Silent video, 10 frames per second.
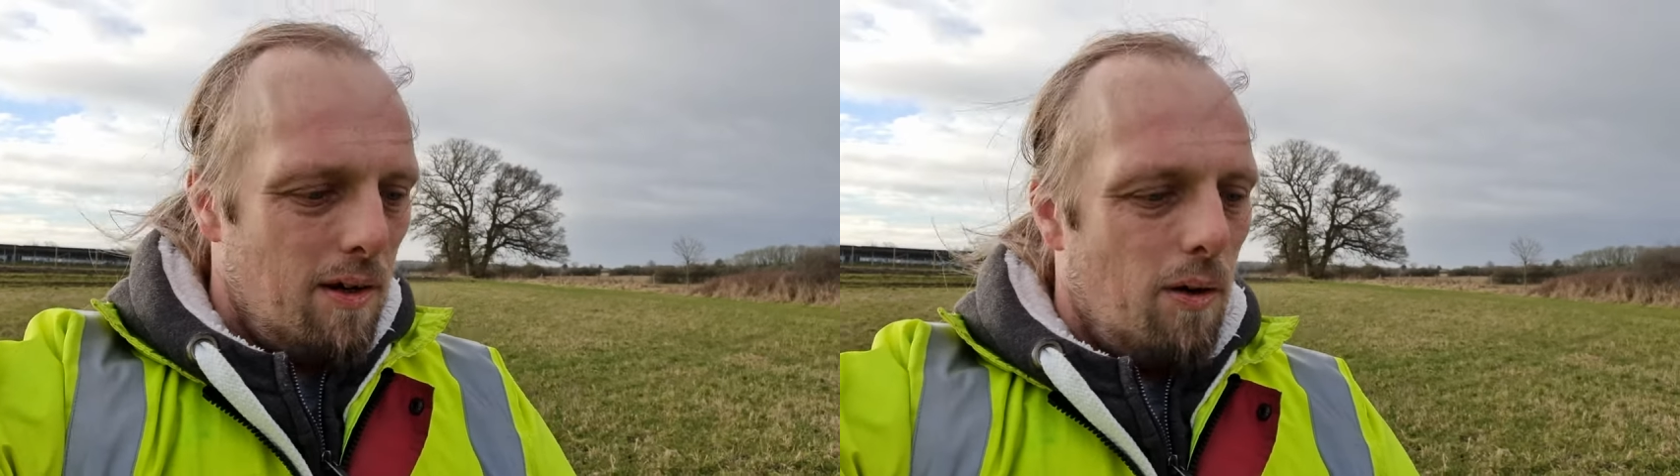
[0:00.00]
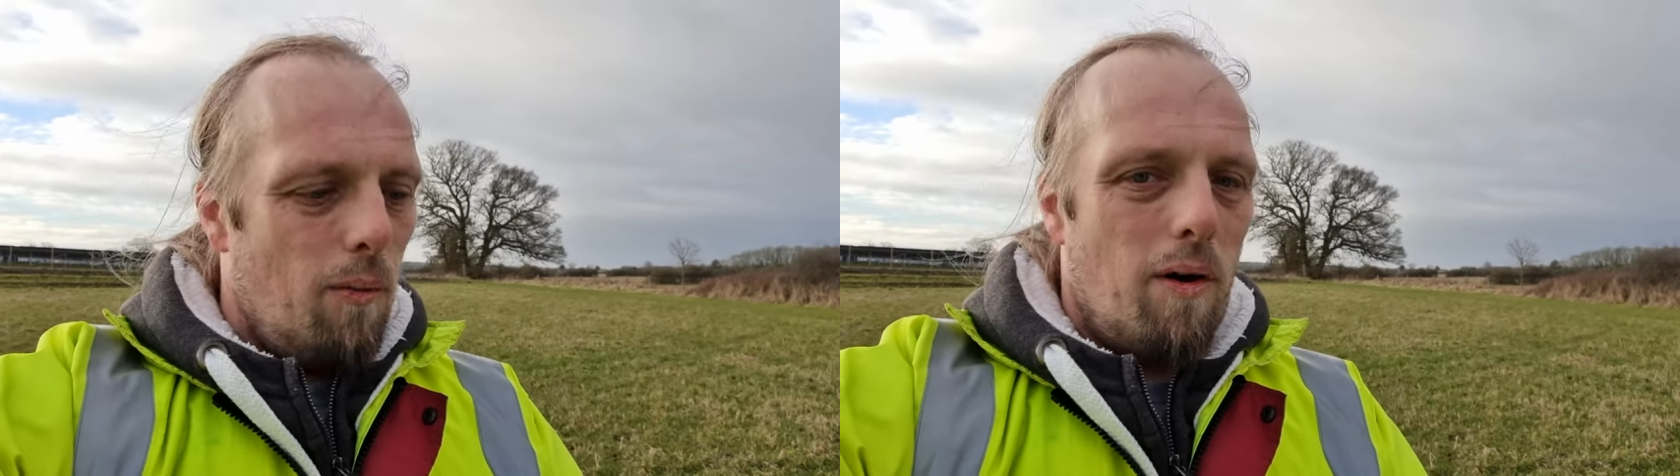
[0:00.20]

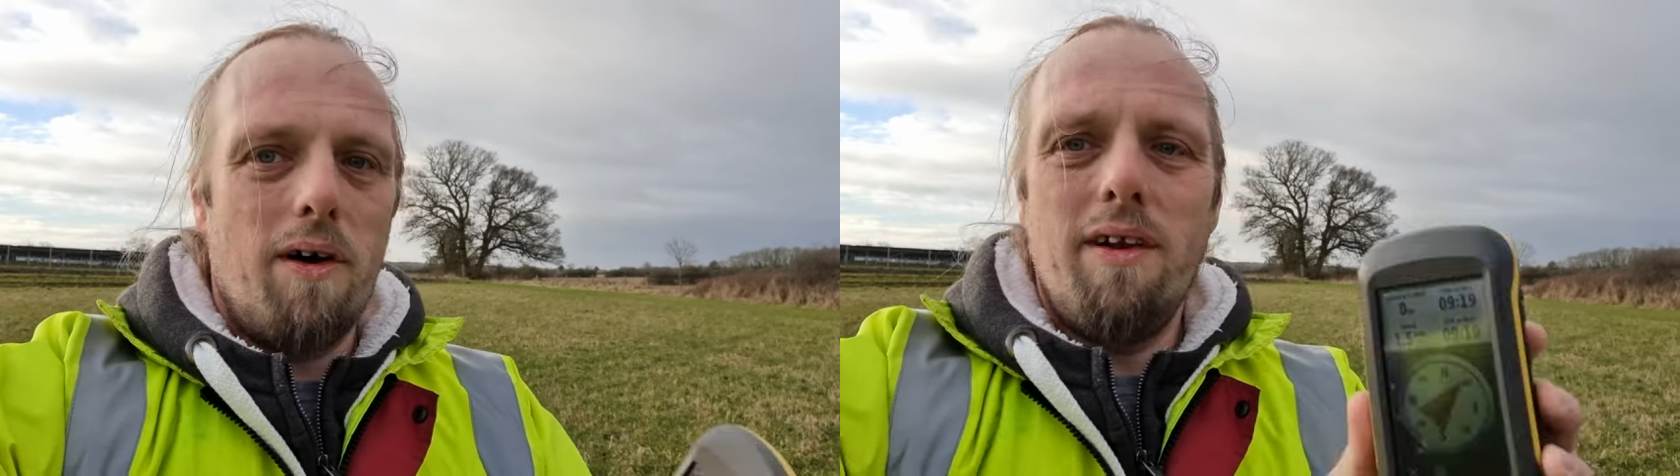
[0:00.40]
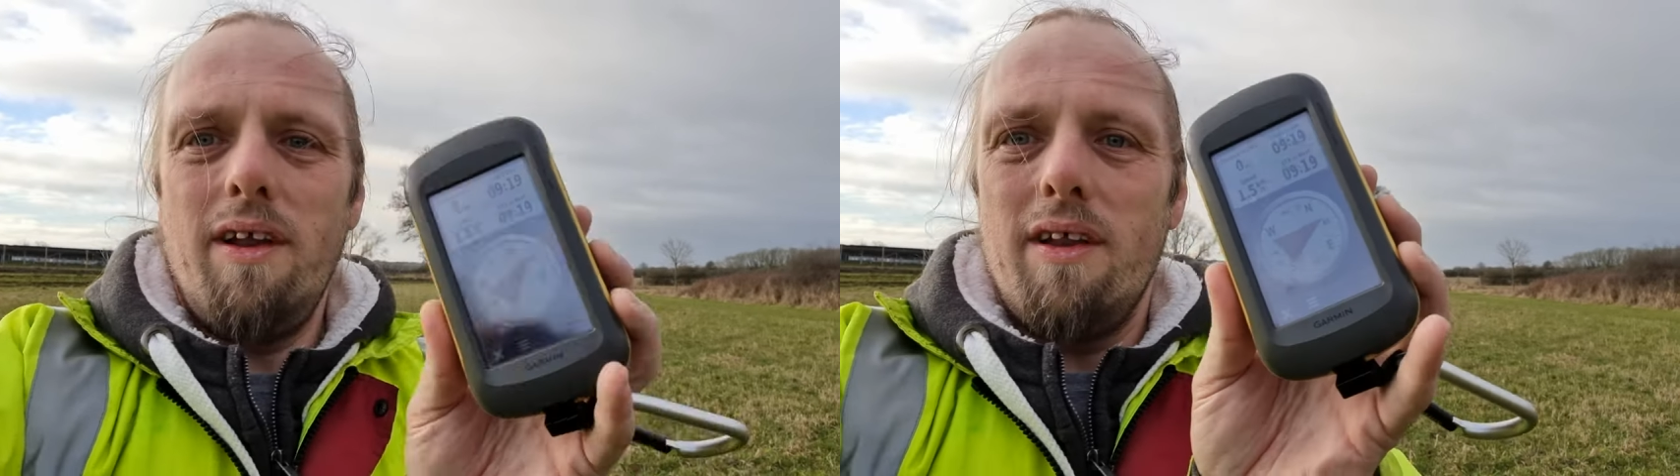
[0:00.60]

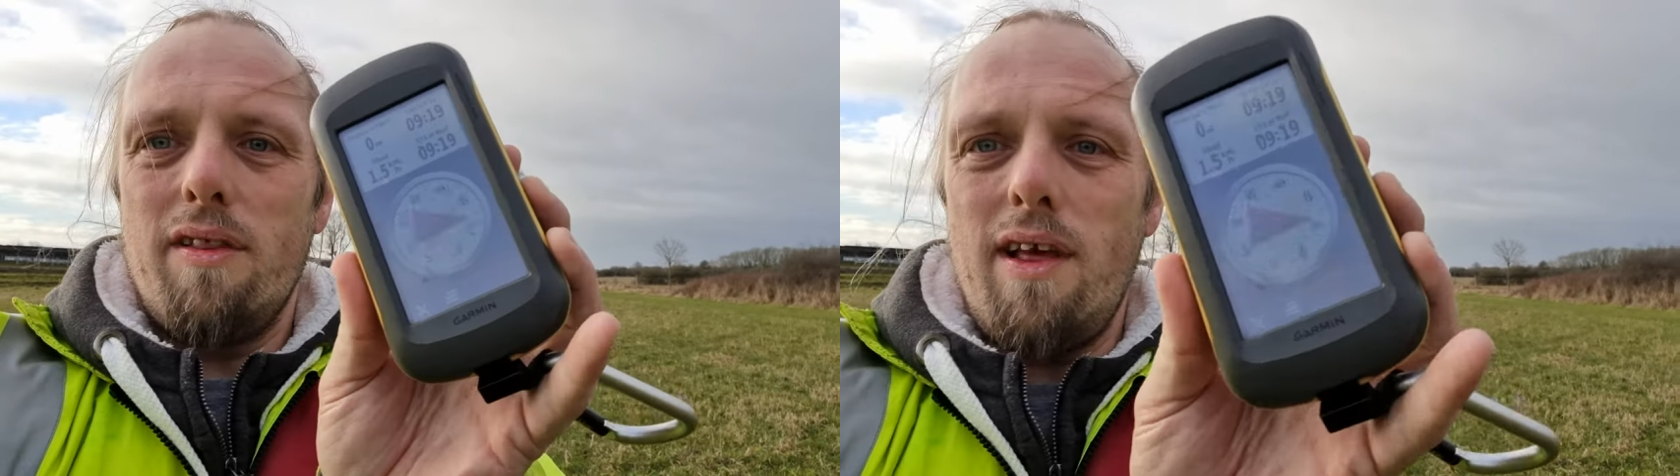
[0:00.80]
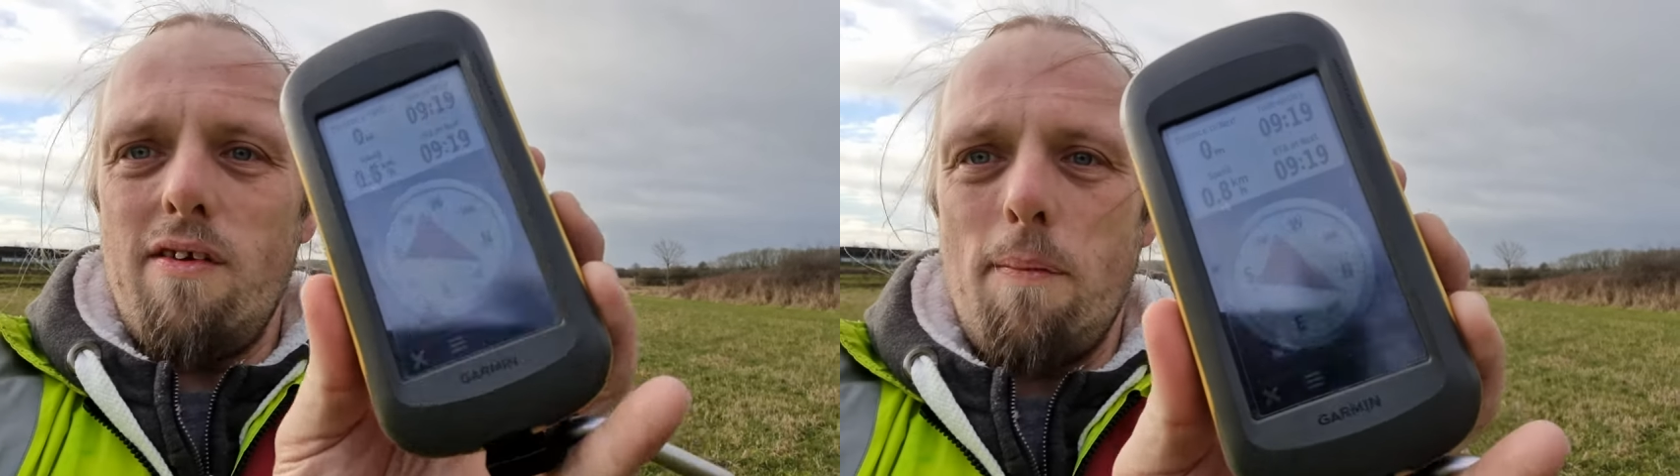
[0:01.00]
one,
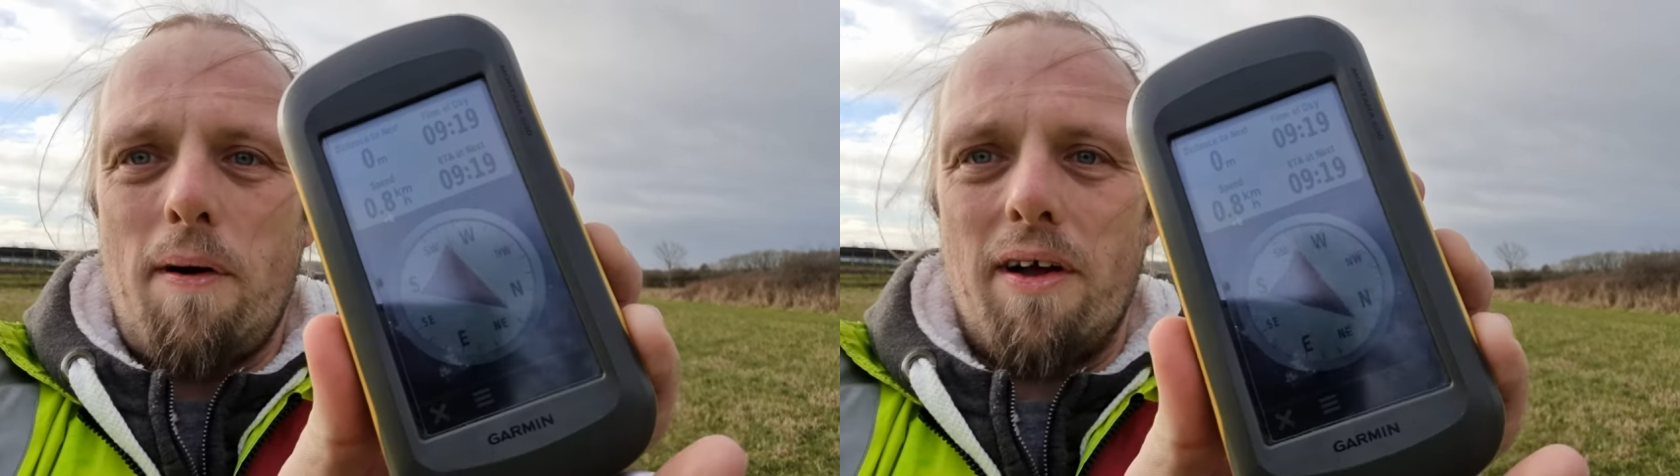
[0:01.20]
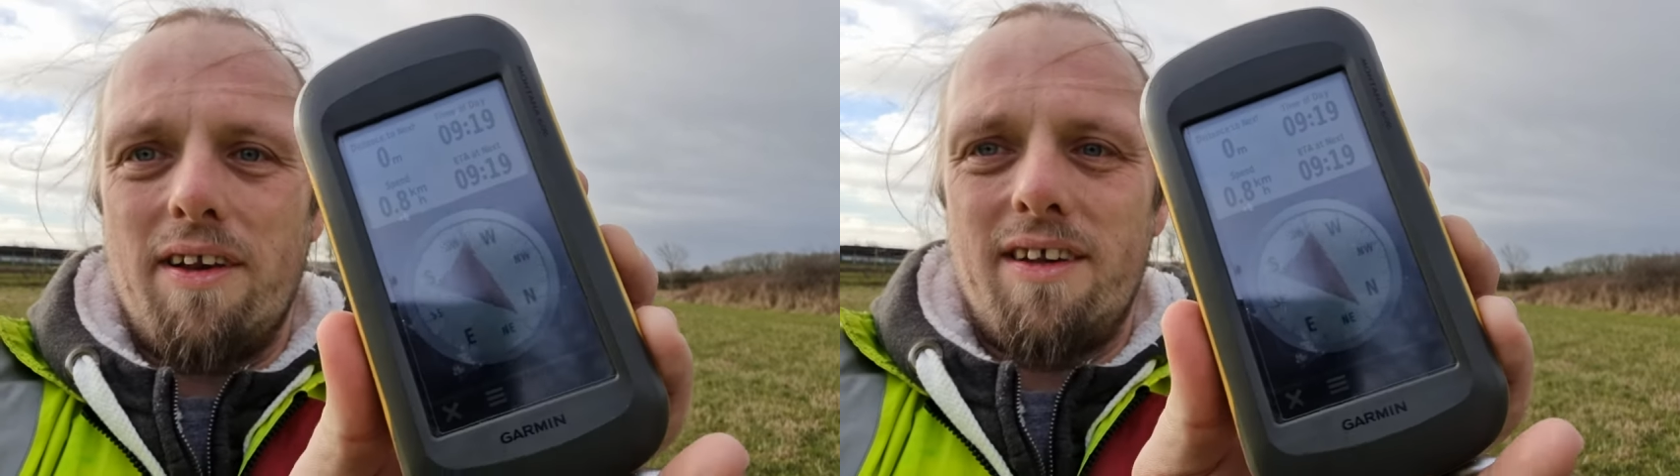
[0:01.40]
zero
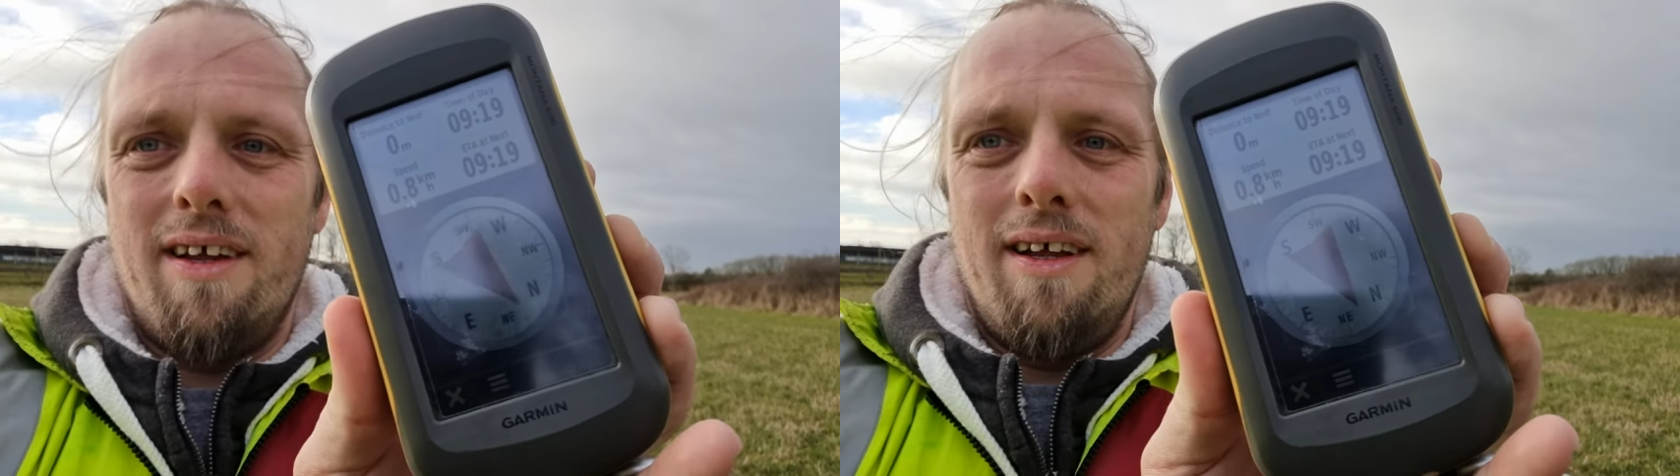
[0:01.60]
point.